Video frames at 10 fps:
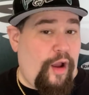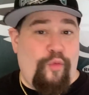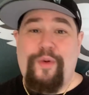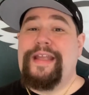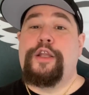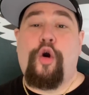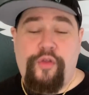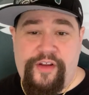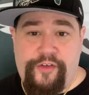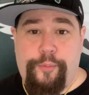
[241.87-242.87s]
round. We
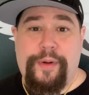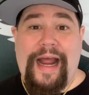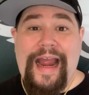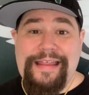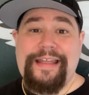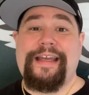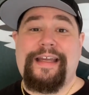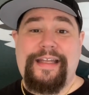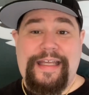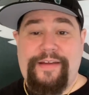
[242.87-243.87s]
know this. But I
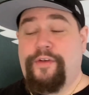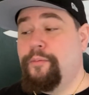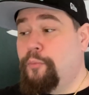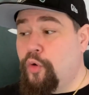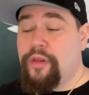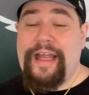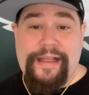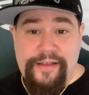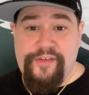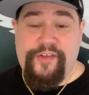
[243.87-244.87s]
think an even more
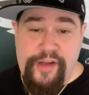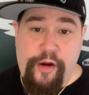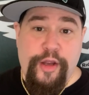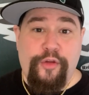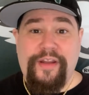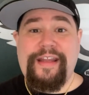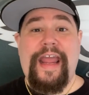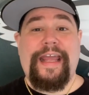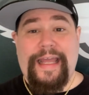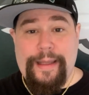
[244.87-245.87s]
likely scenario than
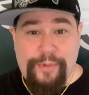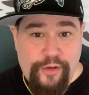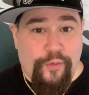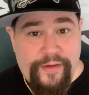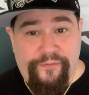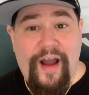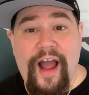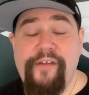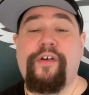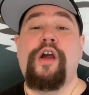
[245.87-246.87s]
taking him at
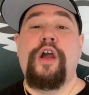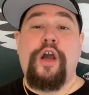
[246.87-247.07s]
25